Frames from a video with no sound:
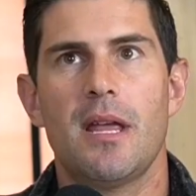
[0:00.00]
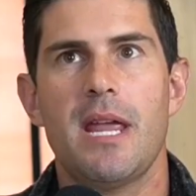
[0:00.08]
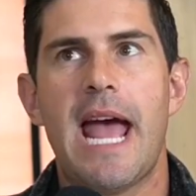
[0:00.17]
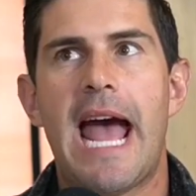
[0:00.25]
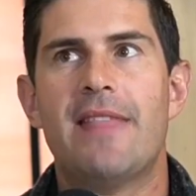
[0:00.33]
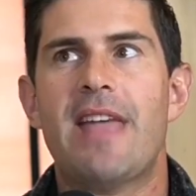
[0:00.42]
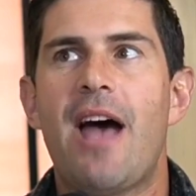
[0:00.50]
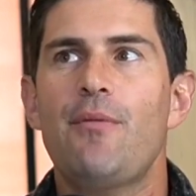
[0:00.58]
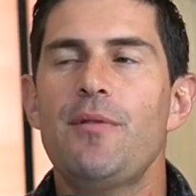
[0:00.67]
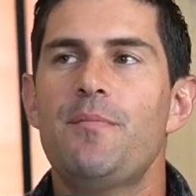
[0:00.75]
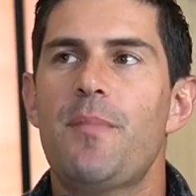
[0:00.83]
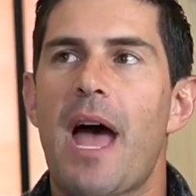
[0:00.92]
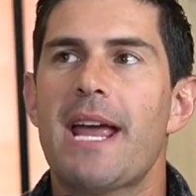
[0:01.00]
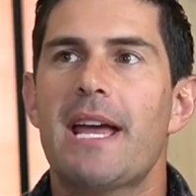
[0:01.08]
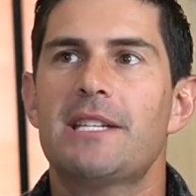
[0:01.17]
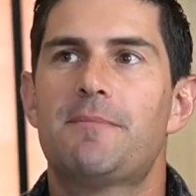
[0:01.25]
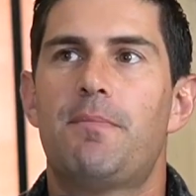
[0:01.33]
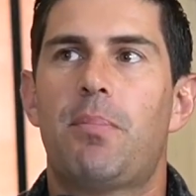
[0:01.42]
Yeah, and that would, I
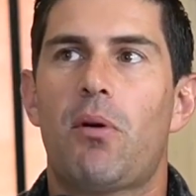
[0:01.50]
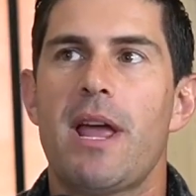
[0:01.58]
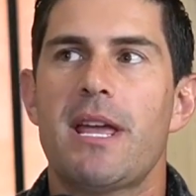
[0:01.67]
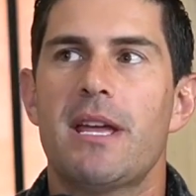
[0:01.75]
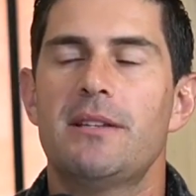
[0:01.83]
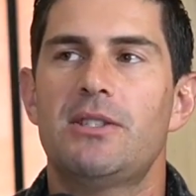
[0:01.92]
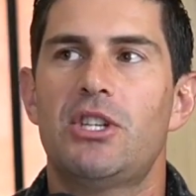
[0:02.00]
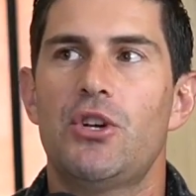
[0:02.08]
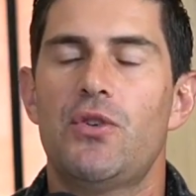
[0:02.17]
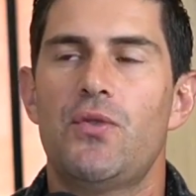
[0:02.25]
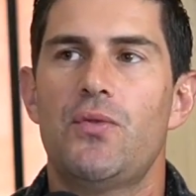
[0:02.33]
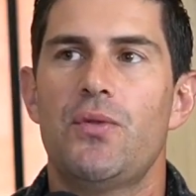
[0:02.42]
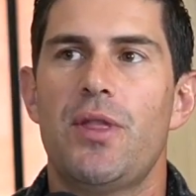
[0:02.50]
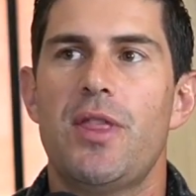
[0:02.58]
guess, break into